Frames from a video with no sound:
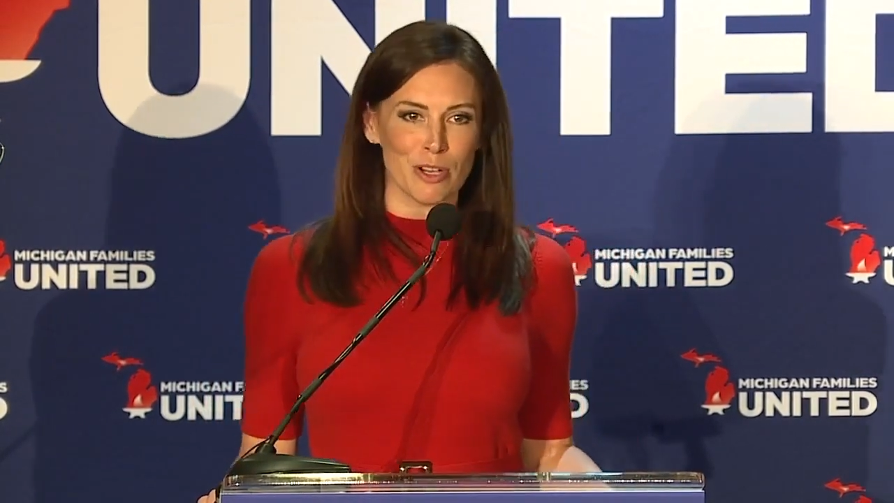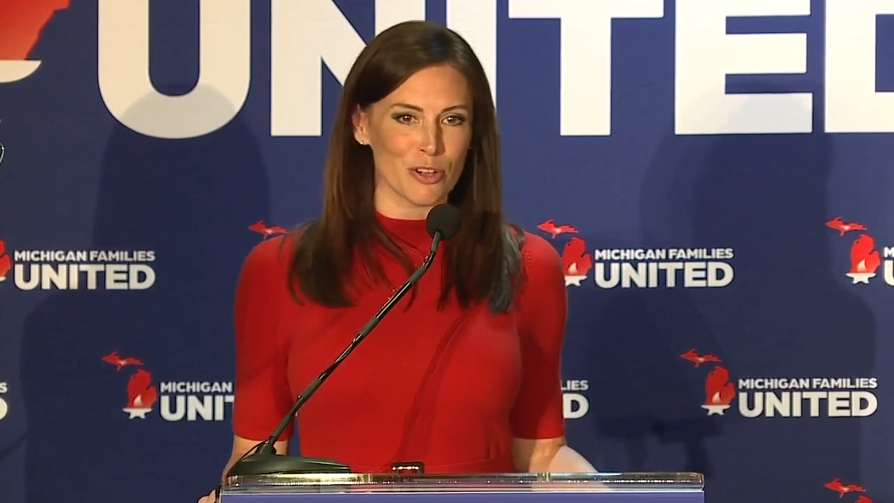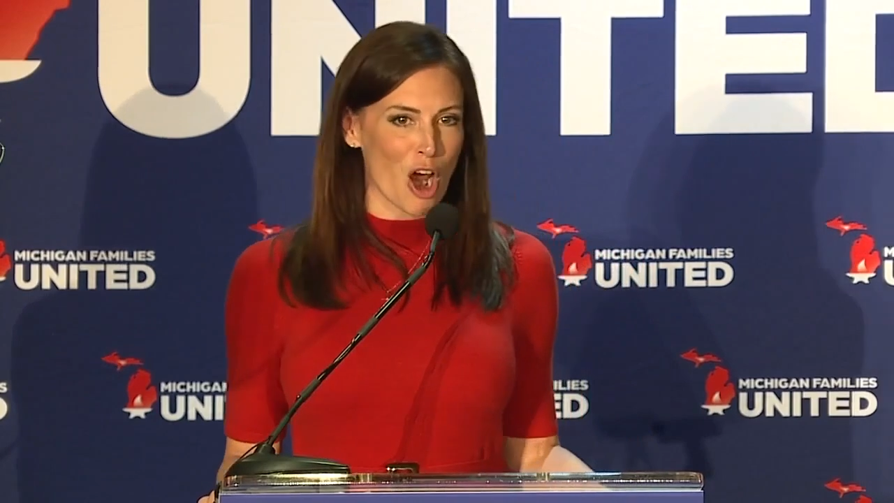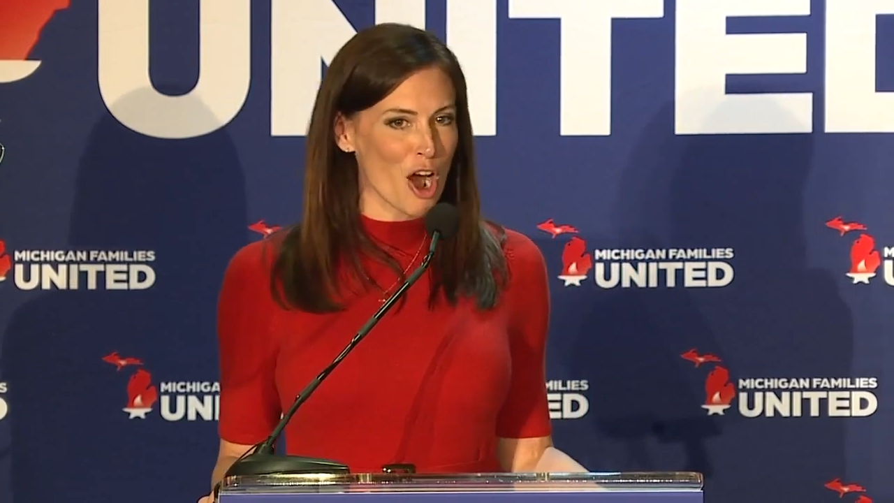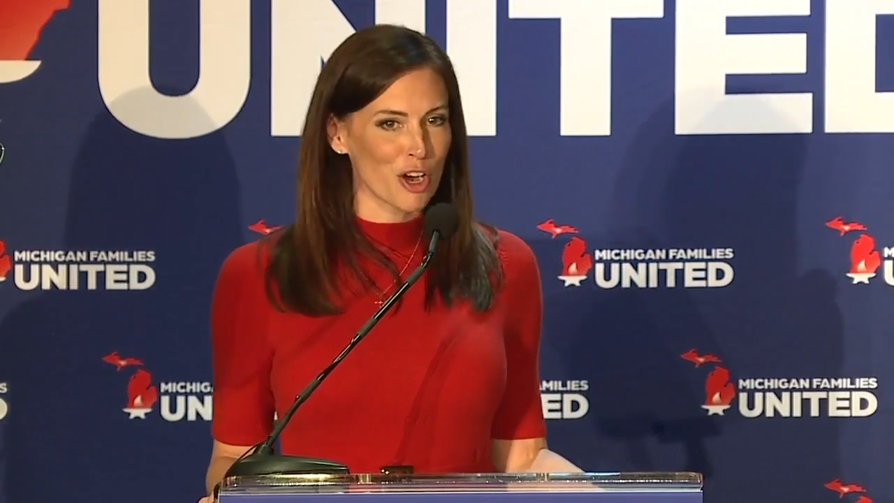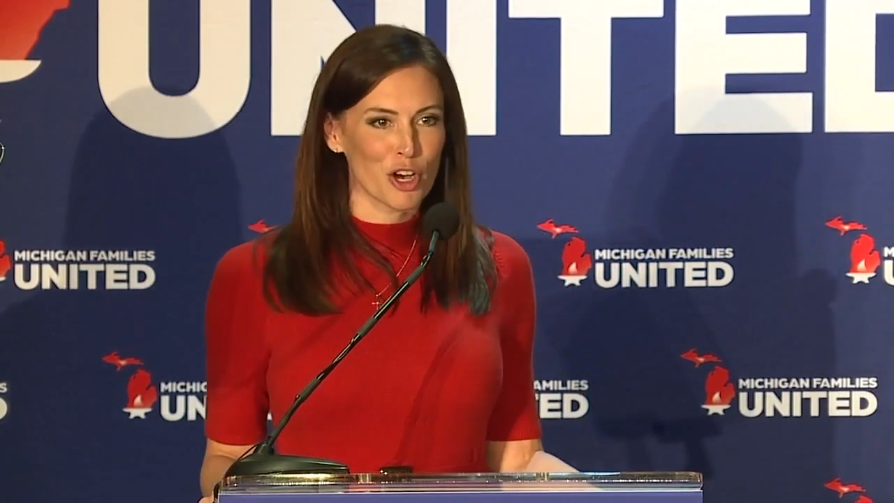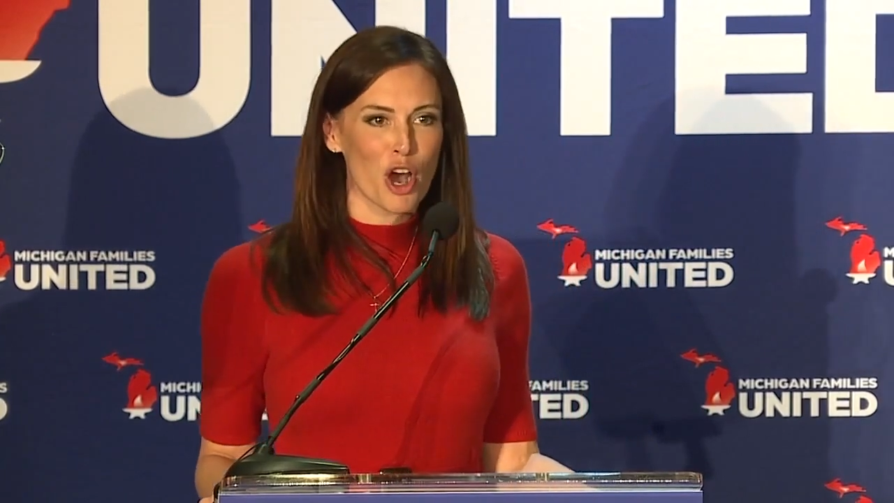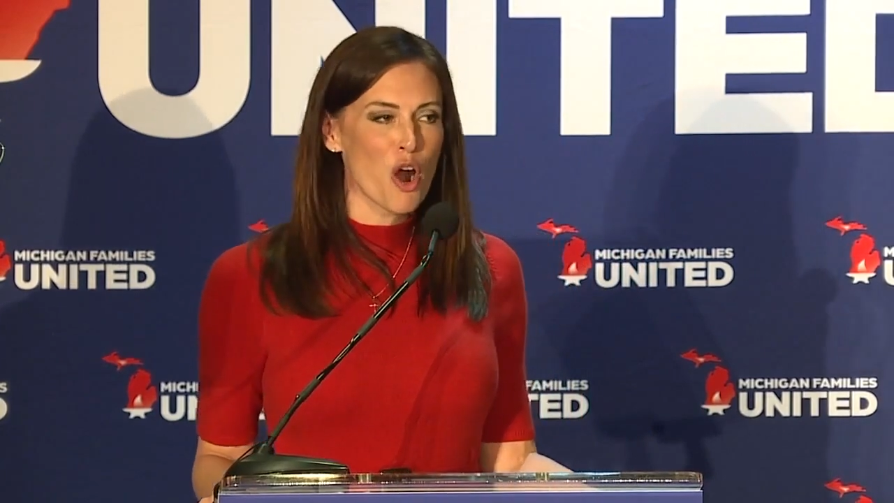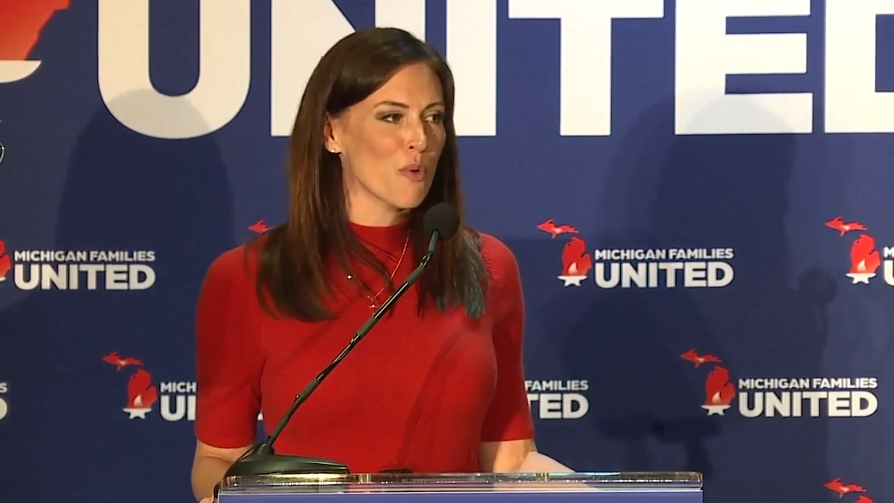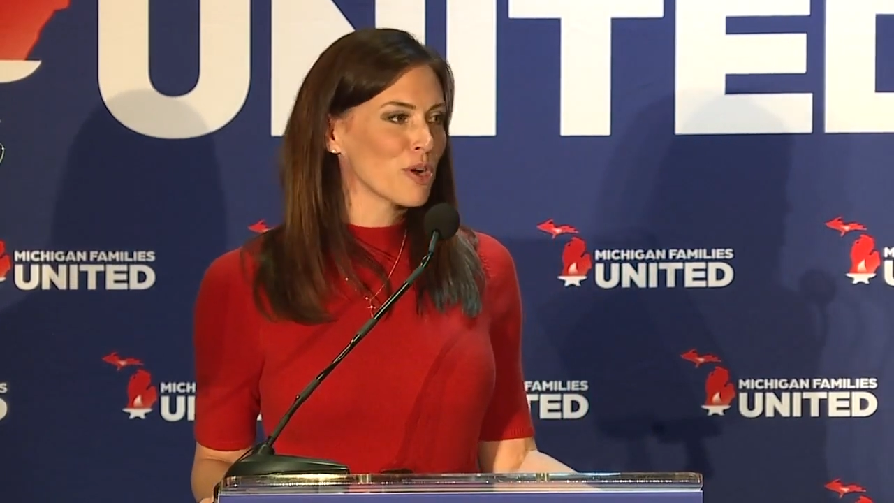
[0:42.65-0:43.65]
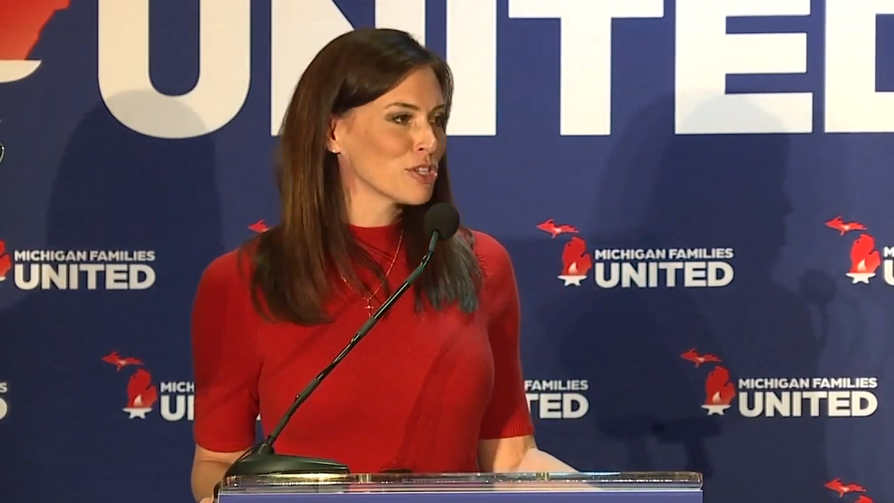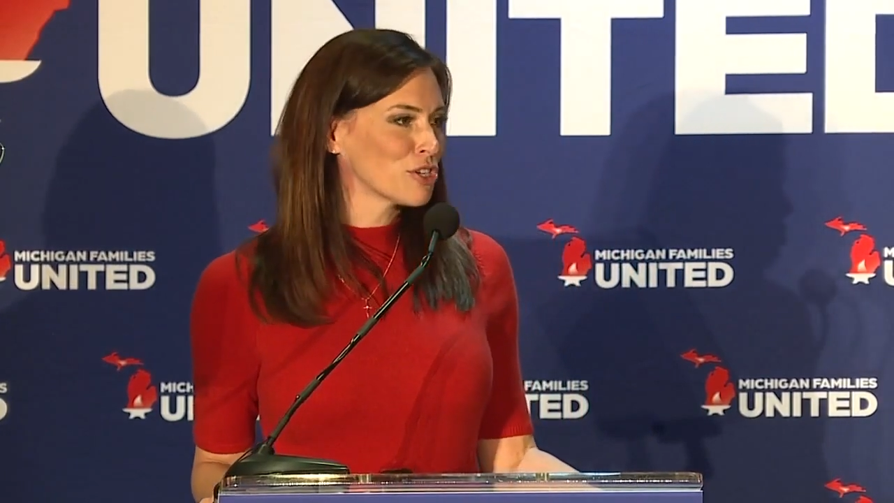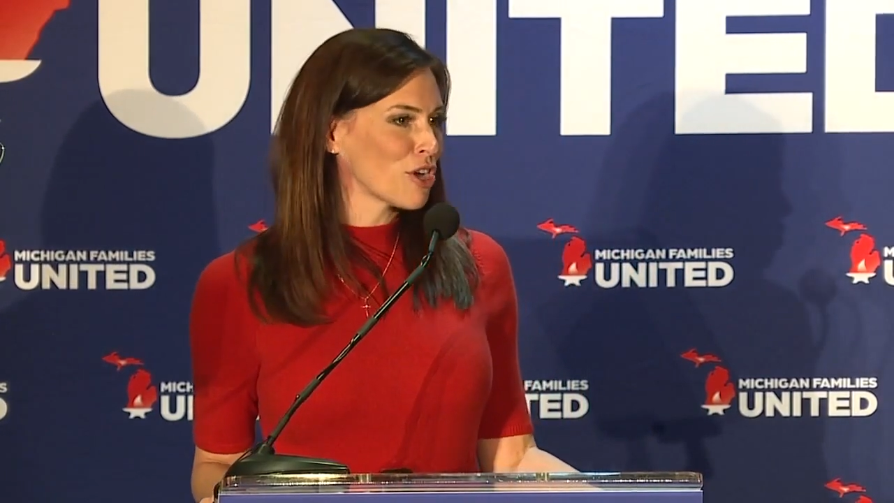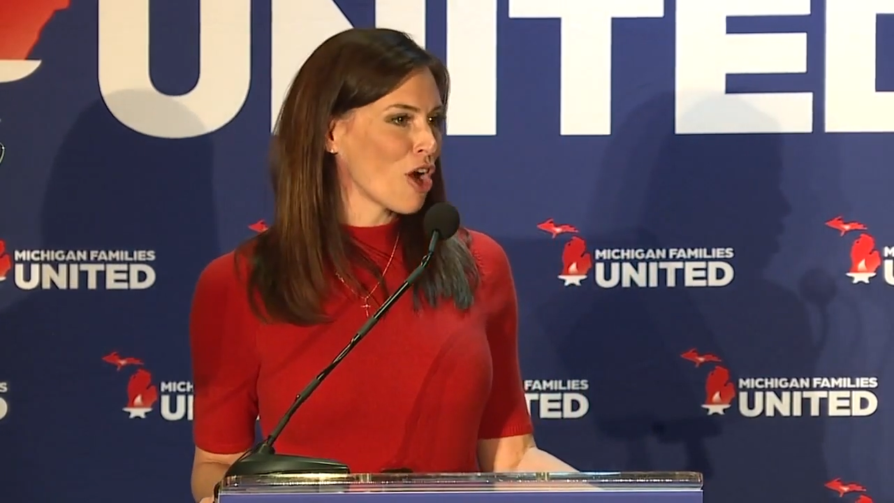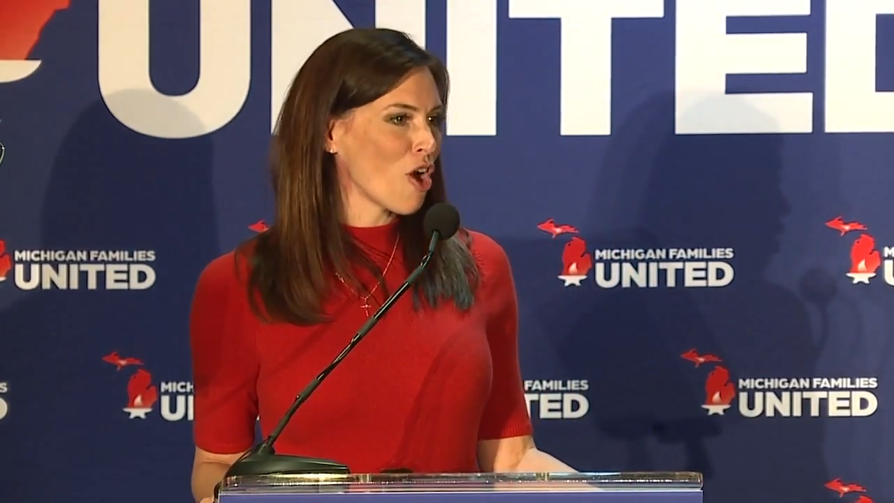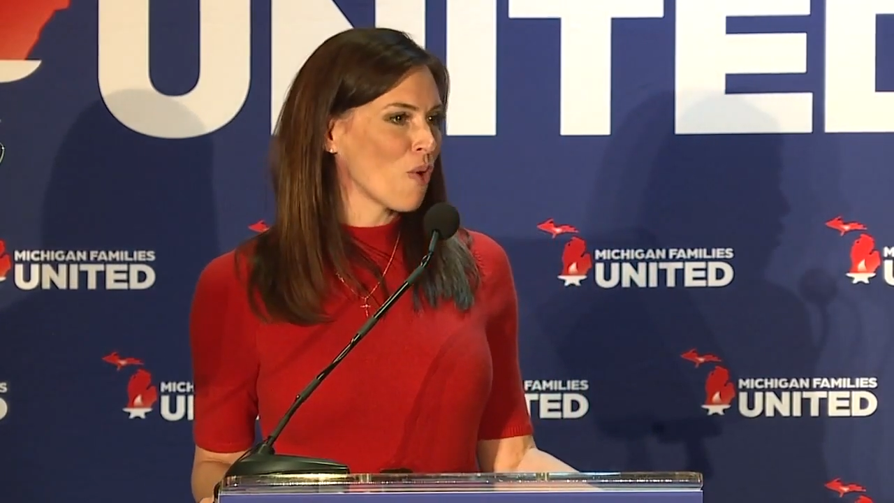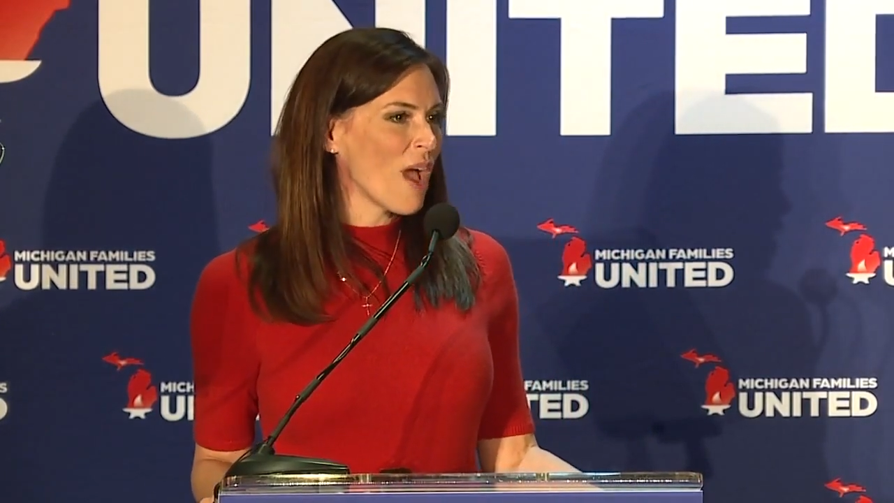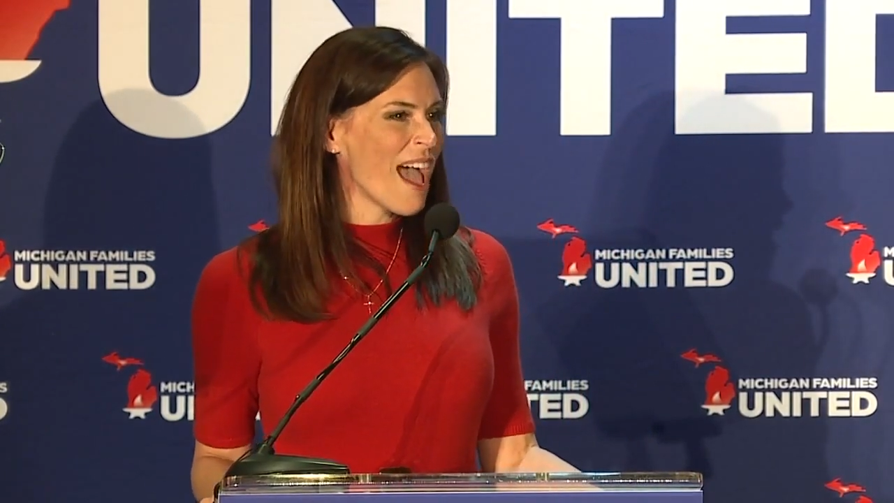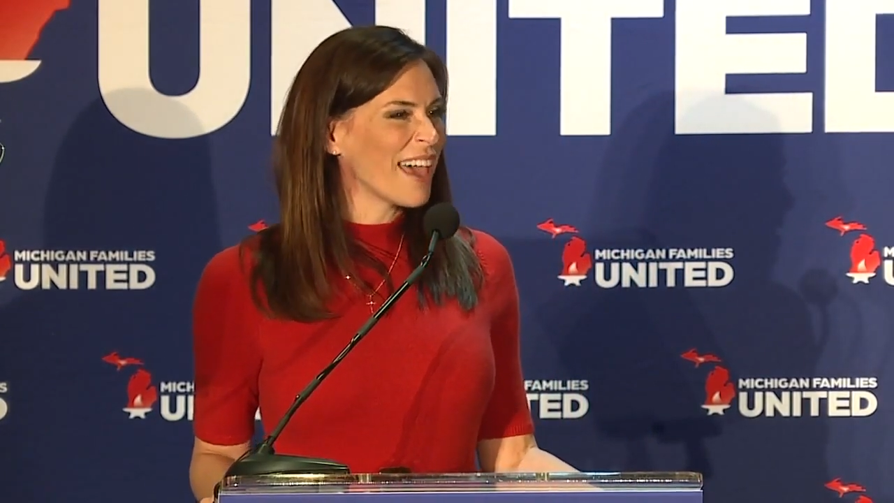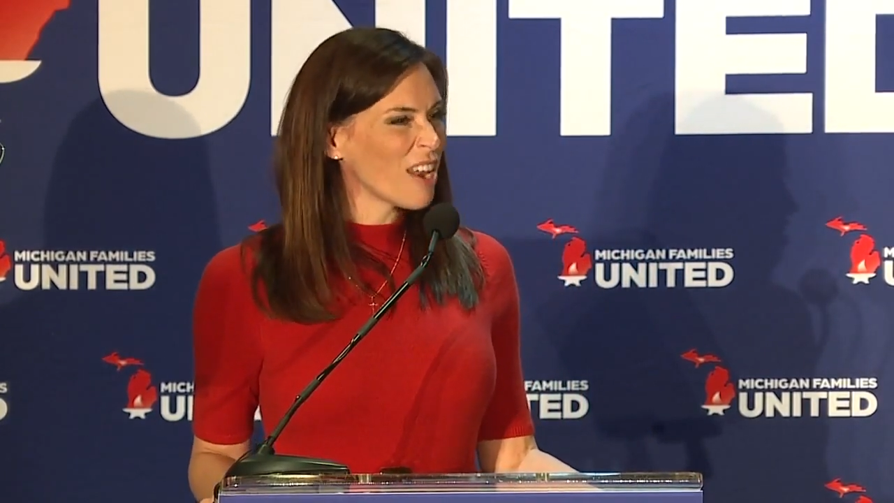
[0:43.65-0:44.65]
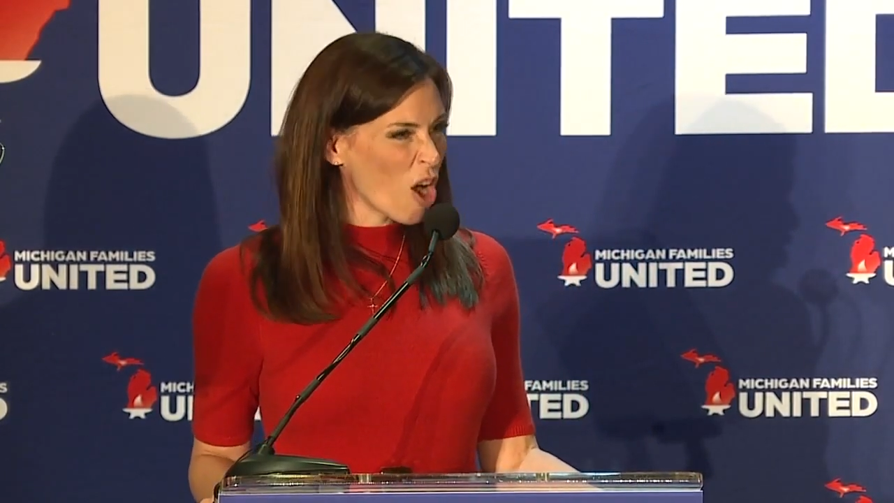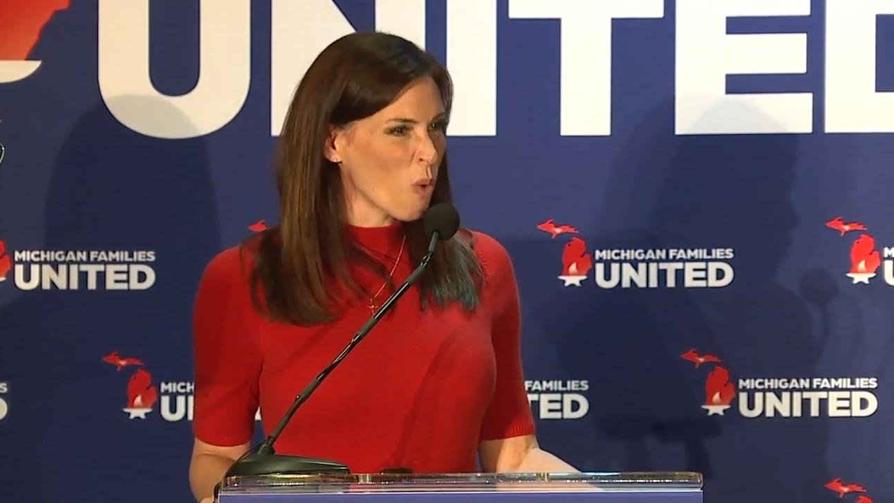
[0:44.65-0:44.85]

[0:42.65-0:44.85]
our growers grow, and our